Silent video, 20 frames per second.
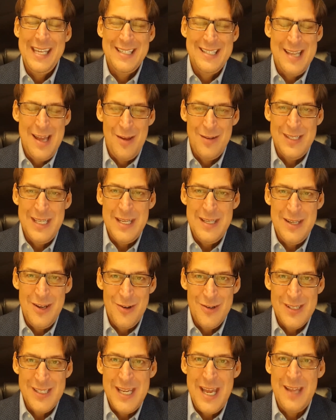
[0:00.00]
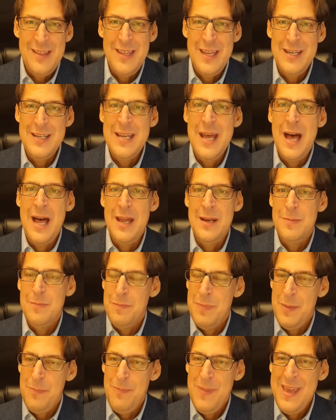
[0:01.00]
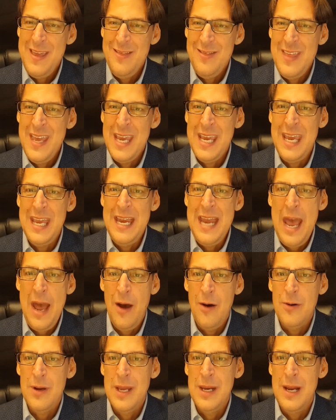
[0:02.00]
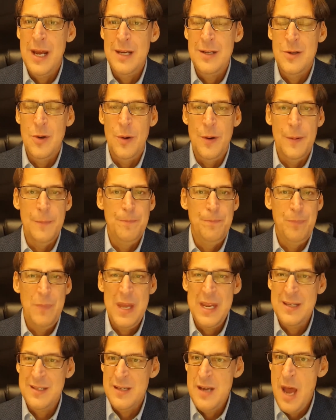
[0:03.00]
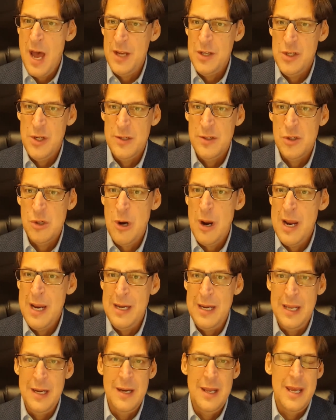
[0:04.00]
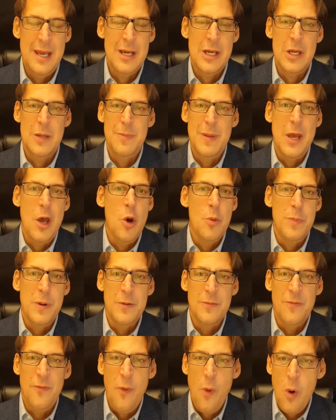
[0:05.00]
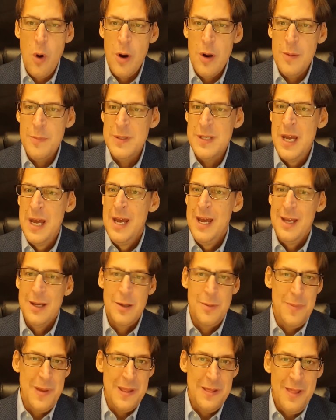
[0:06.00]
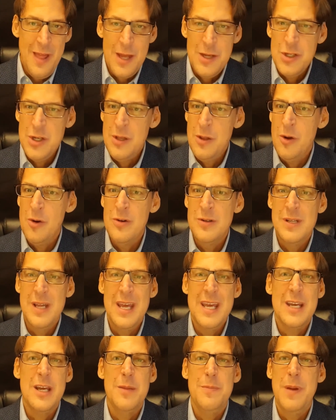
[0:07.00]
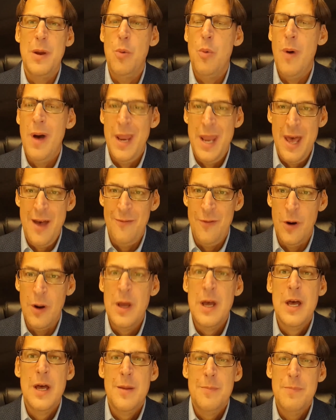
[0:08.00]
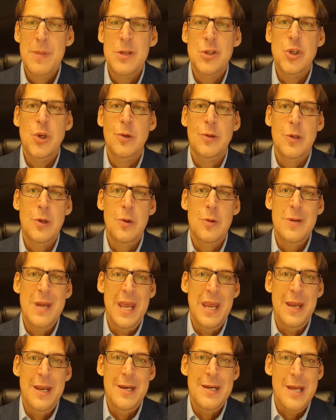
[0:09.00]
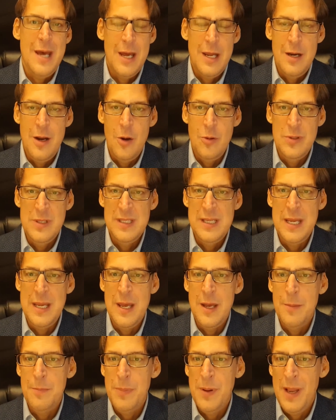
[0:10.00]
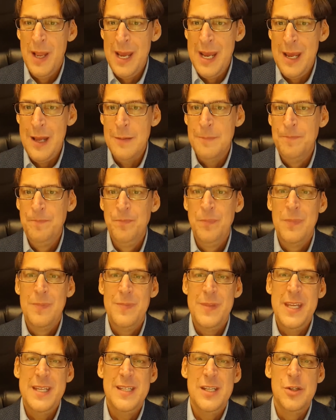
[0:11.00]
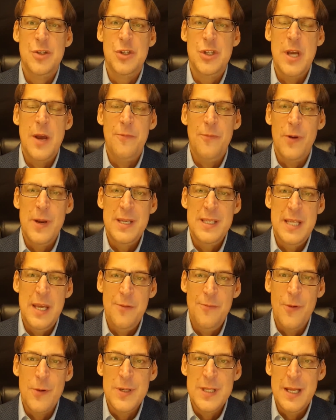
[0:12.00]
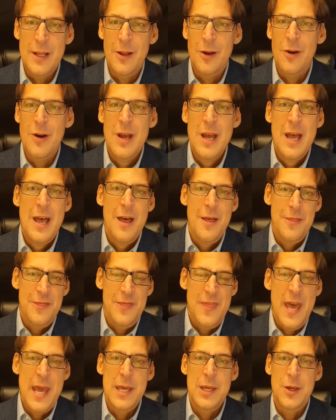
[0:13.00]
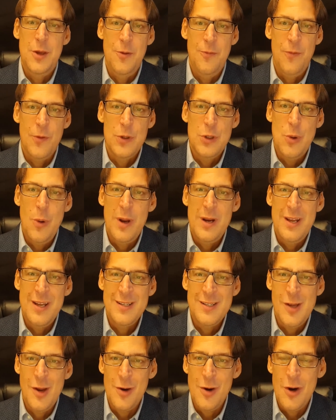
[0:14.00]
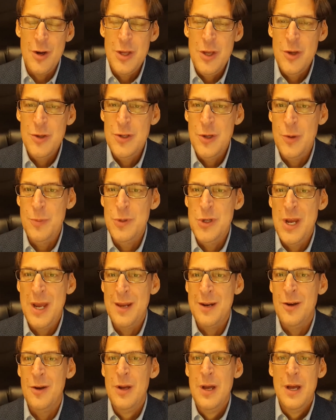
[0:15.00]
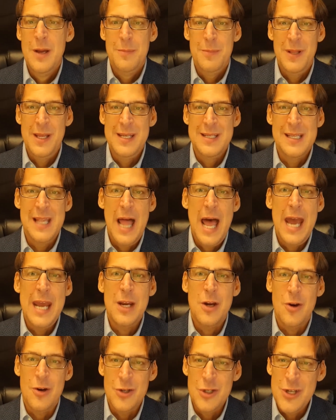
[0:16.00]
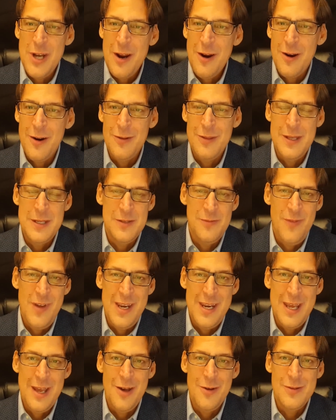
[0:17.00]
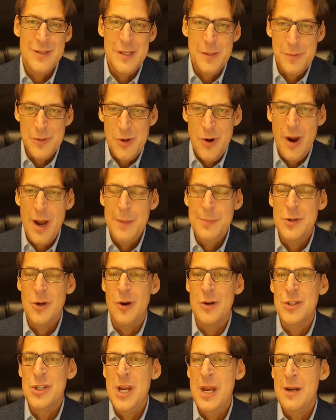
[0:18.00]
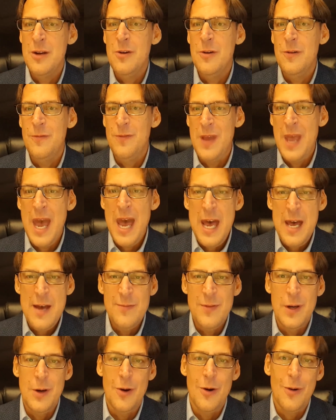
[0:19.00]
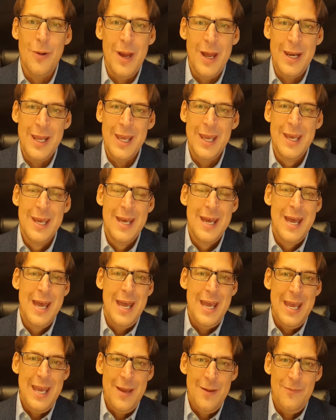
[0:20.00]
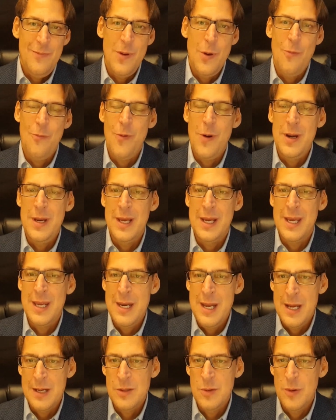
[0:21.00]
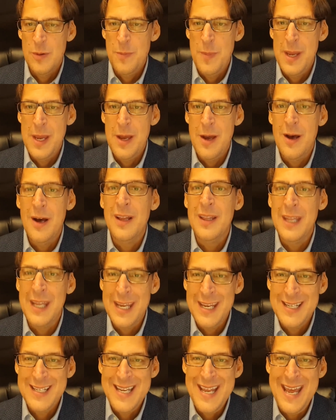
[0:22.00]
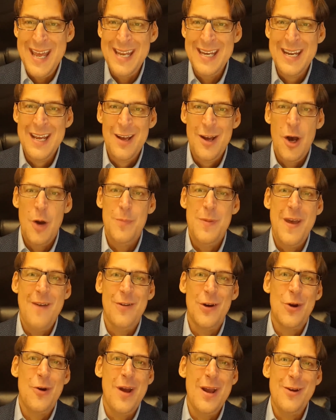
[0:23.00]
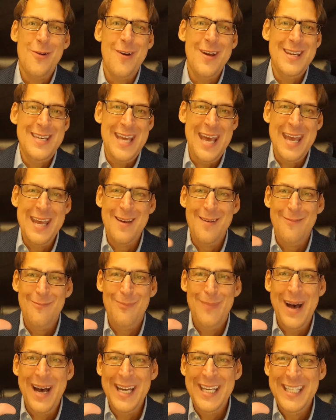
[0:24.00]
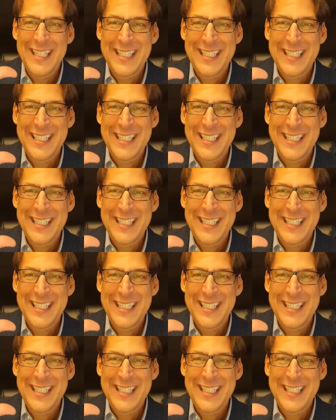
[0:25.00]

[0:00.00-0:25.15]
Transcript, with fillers: Sounds easier said than done, but be thinking, how can I do it? It's not just training. It could be open forums, it could be lunch and learns, it could be whatever. But you do need an OCM plan. This is Jeffrey Tefertiller. Thank you for joining us on our YouTube channel. Please like or share this video. Subscribe to our channel if you haven't already. And feel free to connect with me on LinkedIn. Hope you have a great day. Bye.